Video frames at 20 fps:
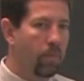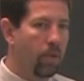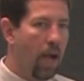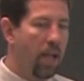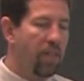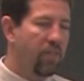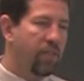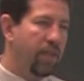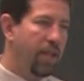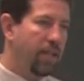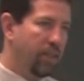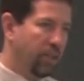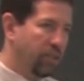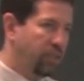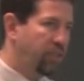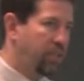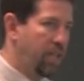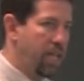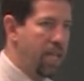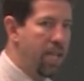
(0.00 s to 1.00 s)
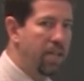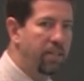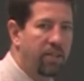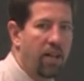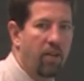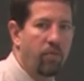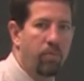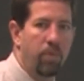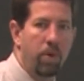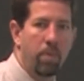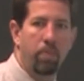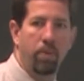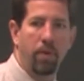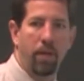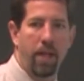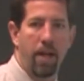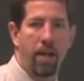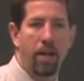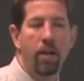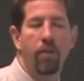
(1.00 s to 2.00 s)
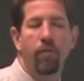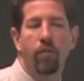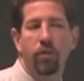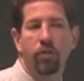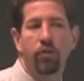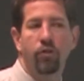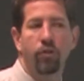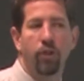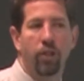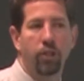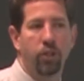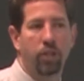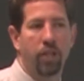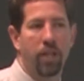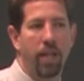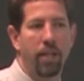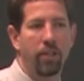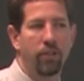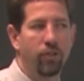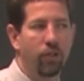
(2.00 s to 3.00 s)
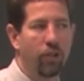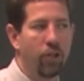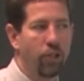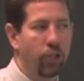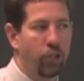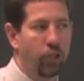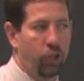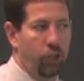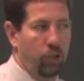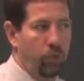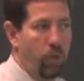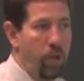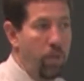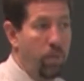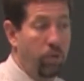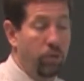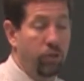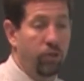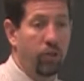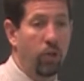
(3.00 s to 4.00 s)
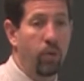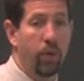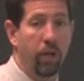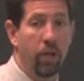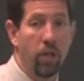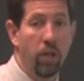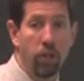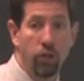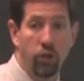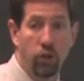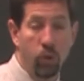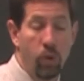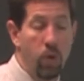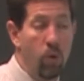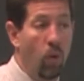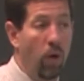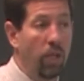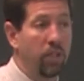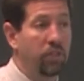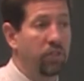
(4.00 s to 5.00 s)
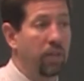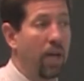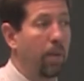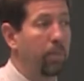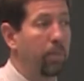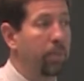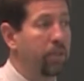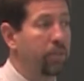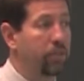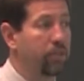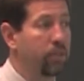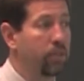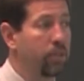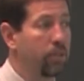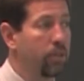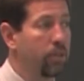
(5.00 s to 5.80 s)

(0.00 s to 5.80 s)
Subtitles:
I think the seeds have been planted for such things. Should we pursue it? Do we want zombies?